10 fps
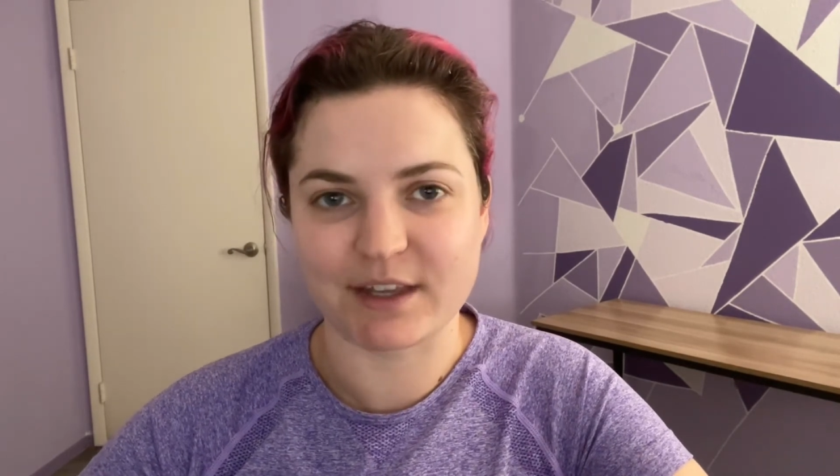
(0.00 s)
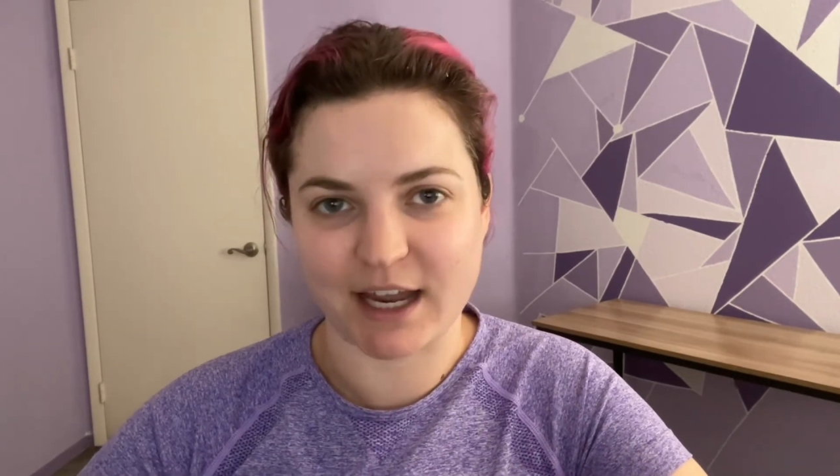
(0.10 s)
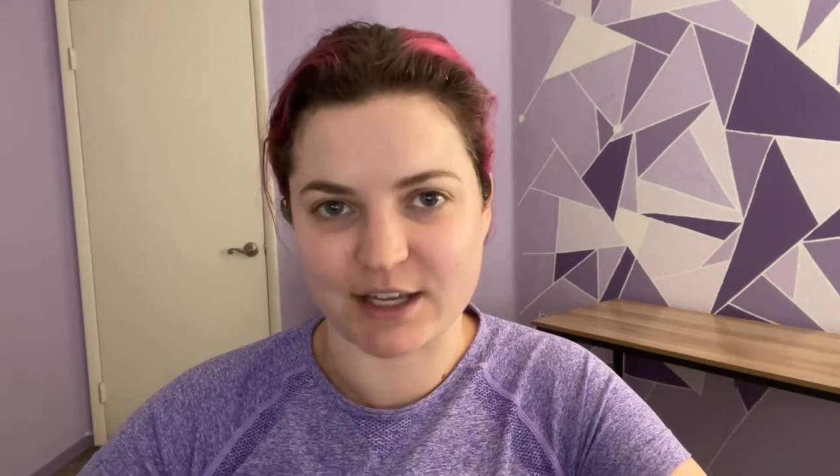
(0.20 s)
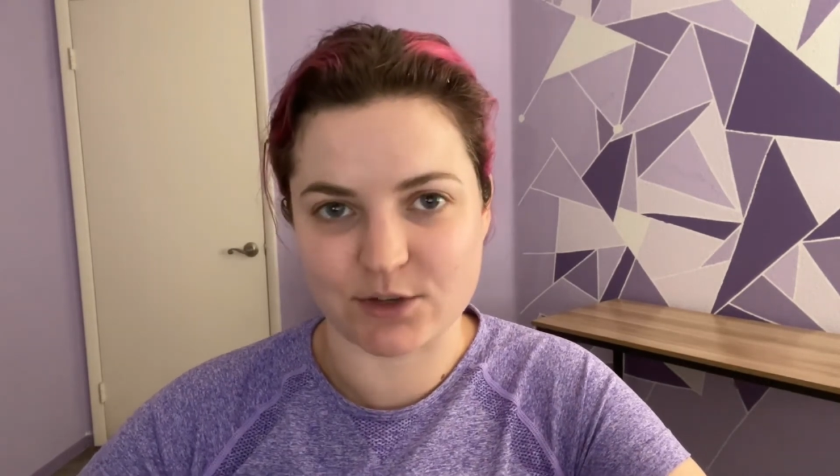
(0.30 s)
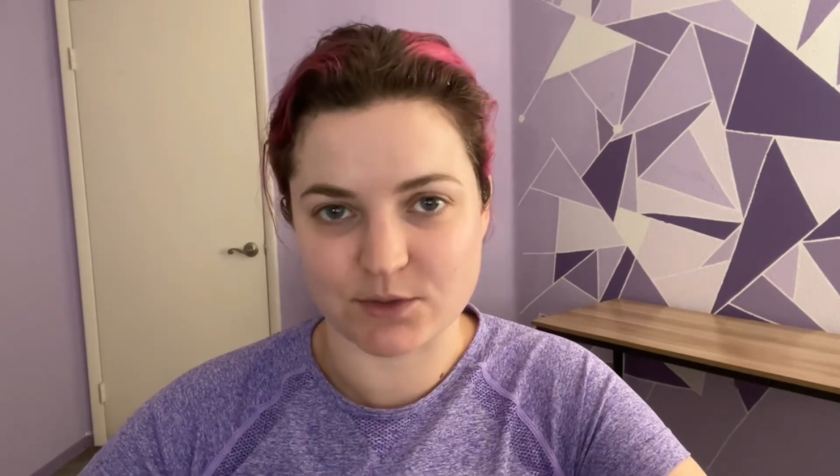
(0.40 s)
that
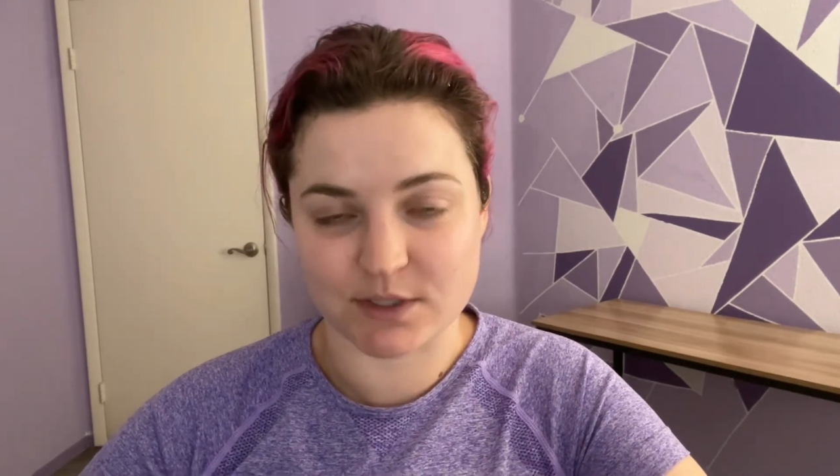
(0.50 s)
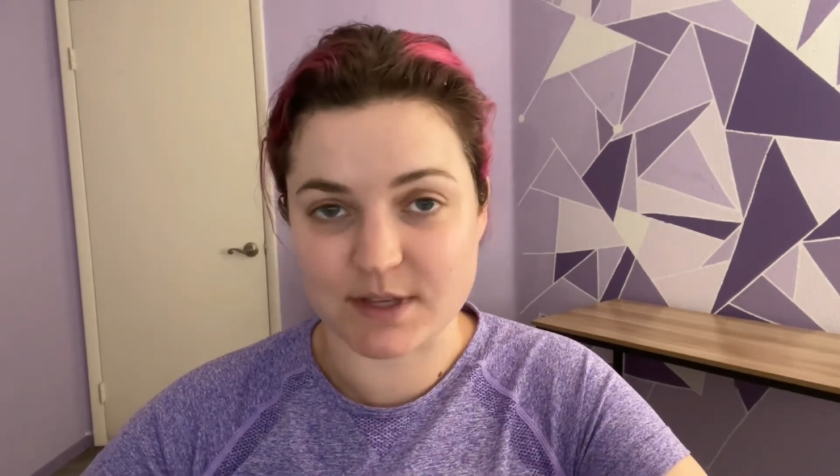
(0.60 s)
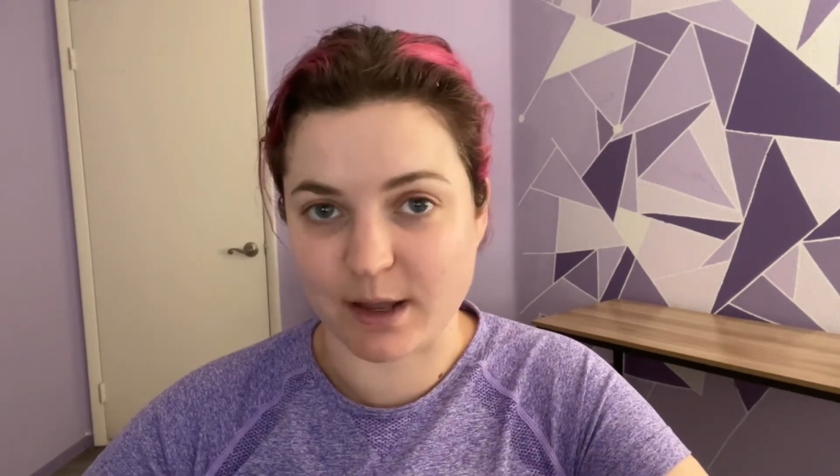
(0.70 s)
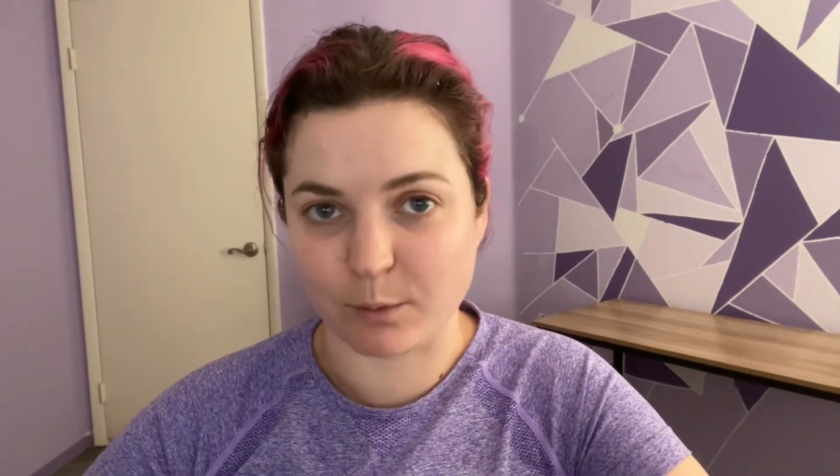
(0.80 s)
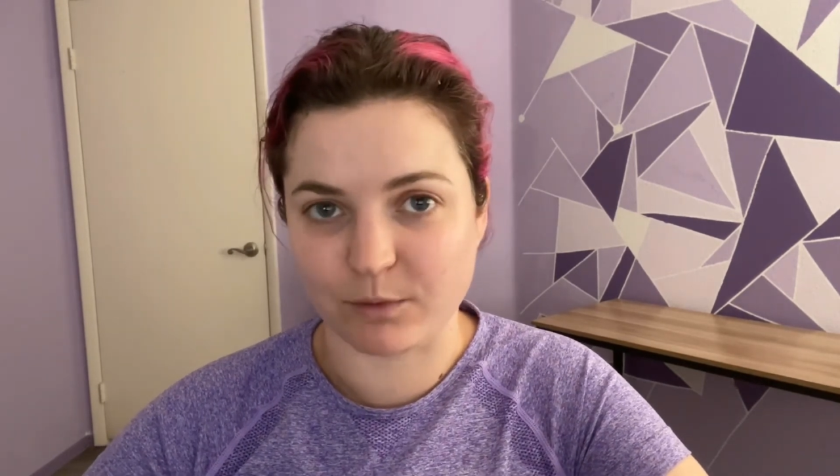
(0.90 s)
I used is
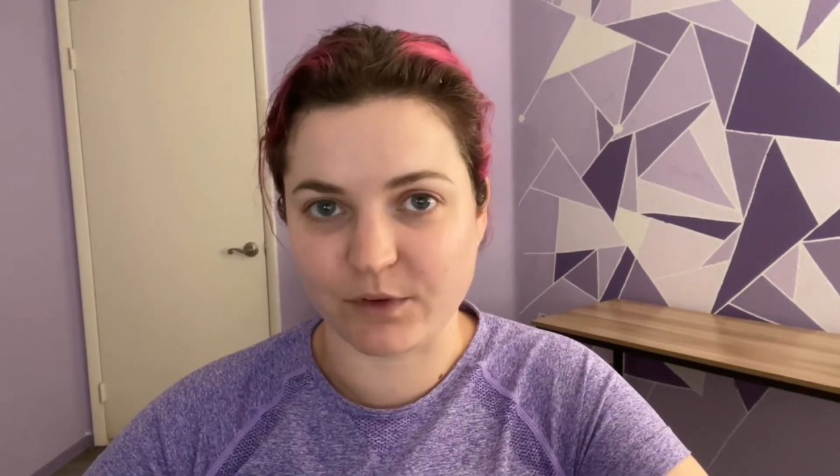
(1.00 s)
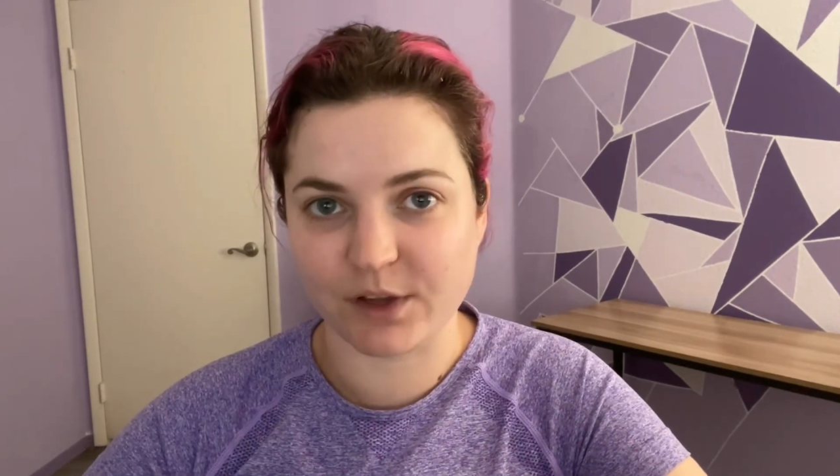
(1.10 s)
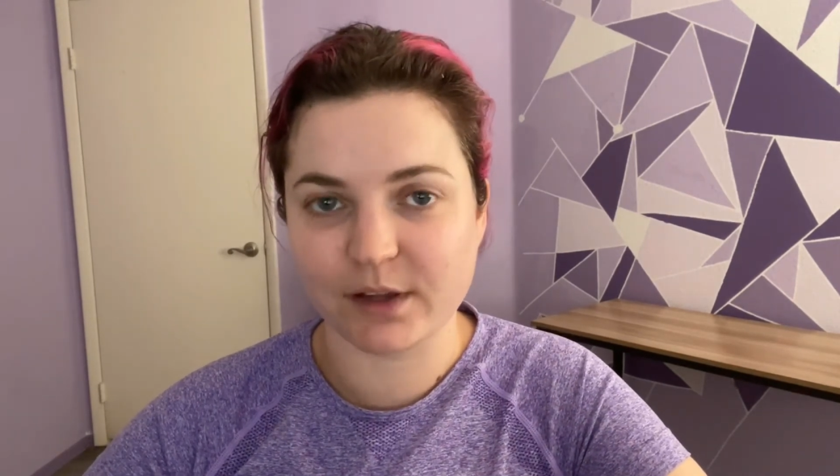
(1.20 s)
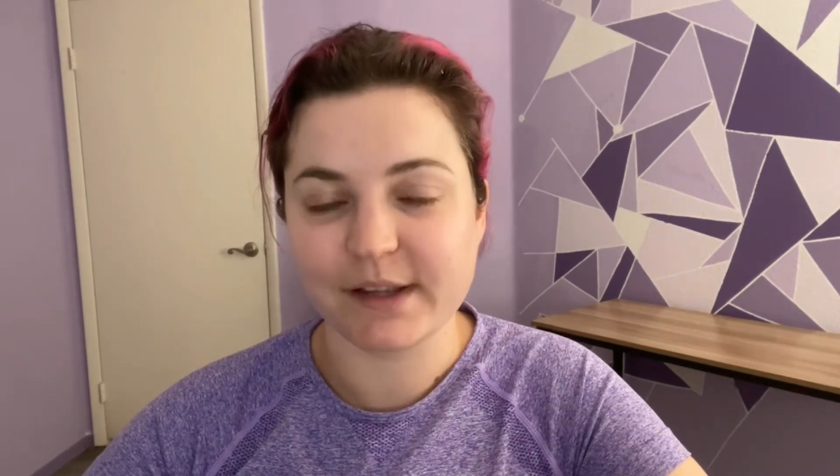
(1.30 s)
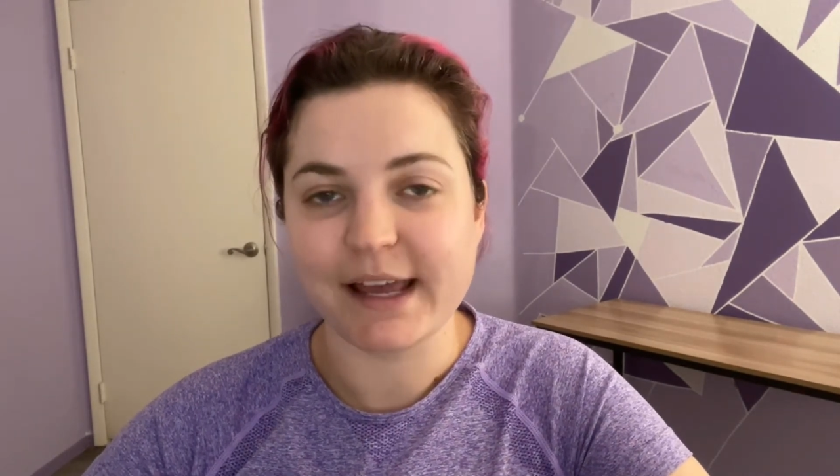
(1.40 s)
helpful,